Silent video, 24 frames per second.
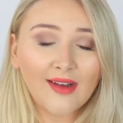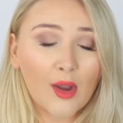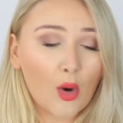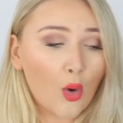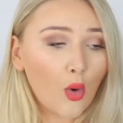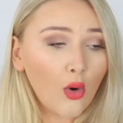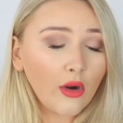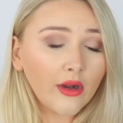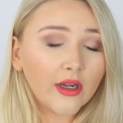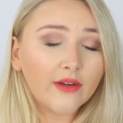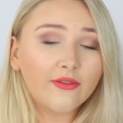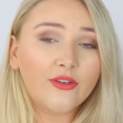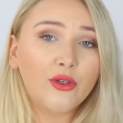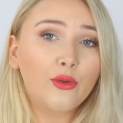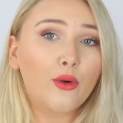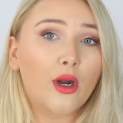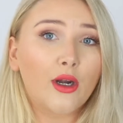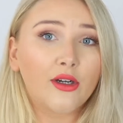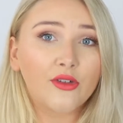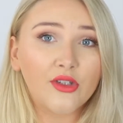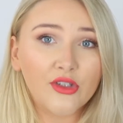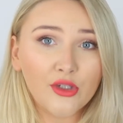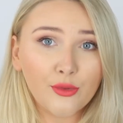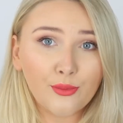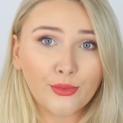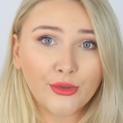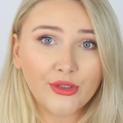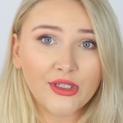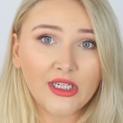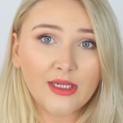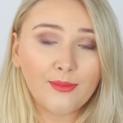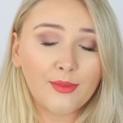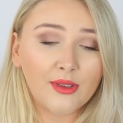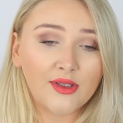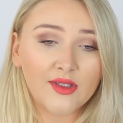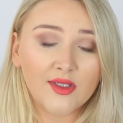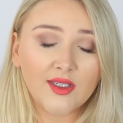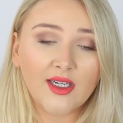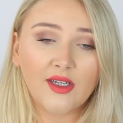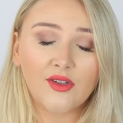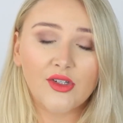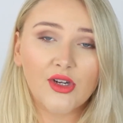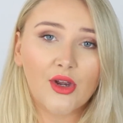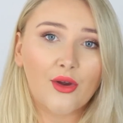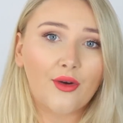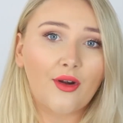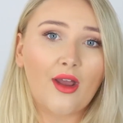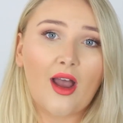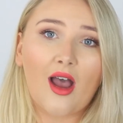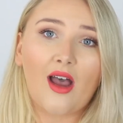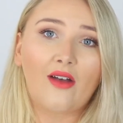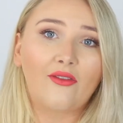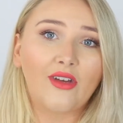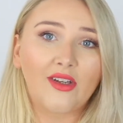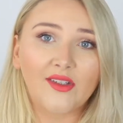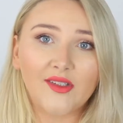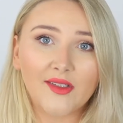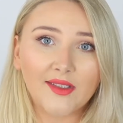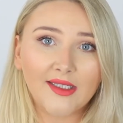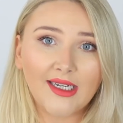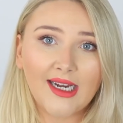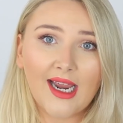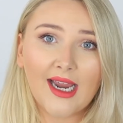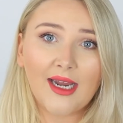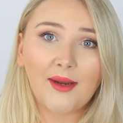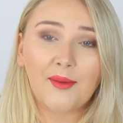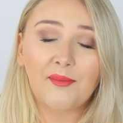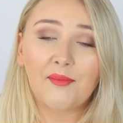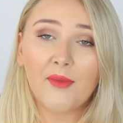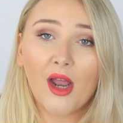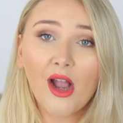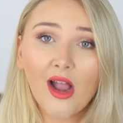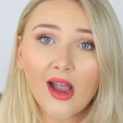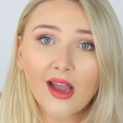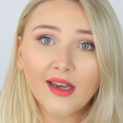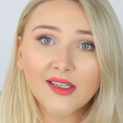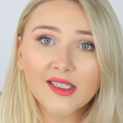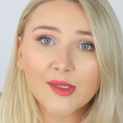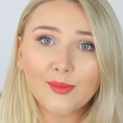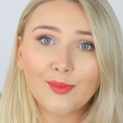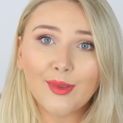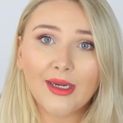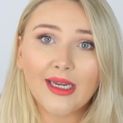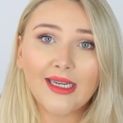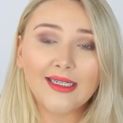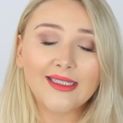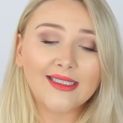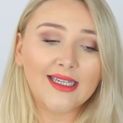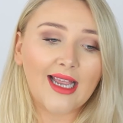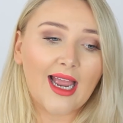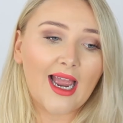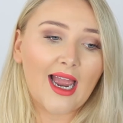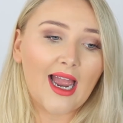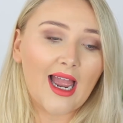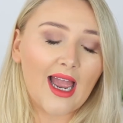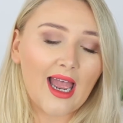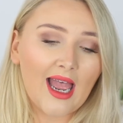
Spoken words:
or if you are super deep in skin tone, obviously I am not, but